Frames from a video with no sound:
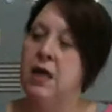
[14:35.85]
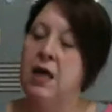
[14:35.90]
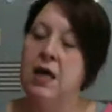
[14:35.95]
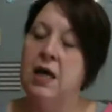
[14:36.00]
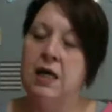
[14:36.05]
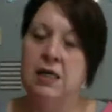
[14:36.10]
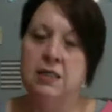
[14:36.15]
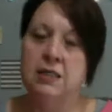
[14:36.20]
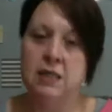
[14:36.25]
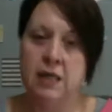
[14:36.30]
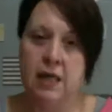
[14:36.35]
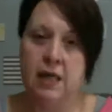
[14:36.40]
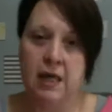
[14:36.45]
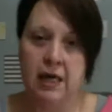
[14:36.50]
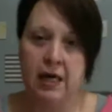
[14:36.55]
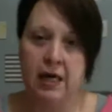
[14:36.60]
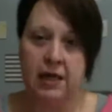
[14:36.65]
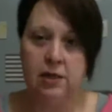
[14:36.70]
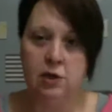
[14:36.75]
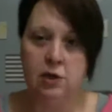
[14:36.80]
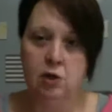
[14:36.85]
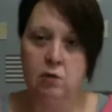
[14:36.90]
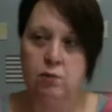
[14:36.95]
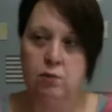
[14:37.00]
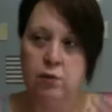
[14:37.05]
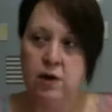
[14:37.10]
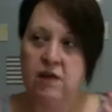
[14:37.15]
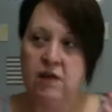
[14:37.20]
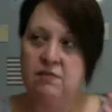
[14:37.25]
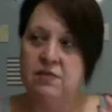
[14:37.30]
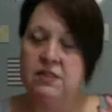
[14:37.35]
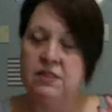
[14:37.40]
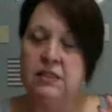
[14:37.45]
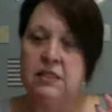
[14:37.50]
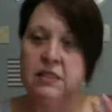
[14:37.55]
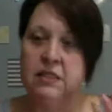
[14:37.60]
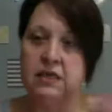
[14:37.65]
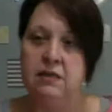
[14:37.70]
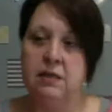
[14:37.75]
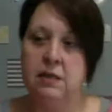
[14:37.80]
It's like I had no
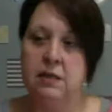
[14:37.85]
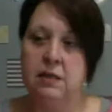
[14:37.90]
privacy, and then,